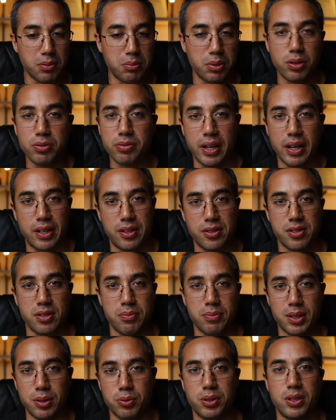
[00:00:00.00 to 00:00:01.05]
a bovine or
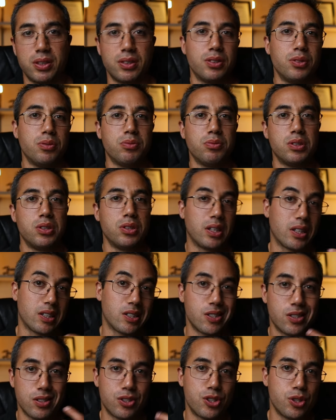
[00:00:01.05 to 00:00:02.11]
something where you, you like
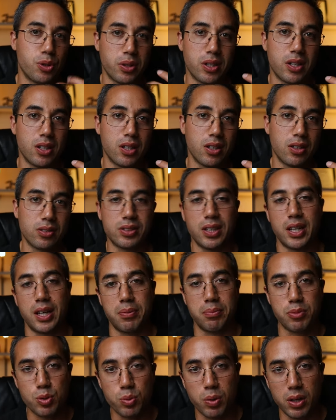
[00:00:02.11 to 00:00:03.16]
chew on it a long
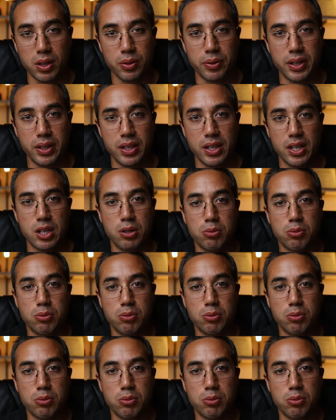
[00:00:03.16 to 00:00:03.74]
time, swallow it,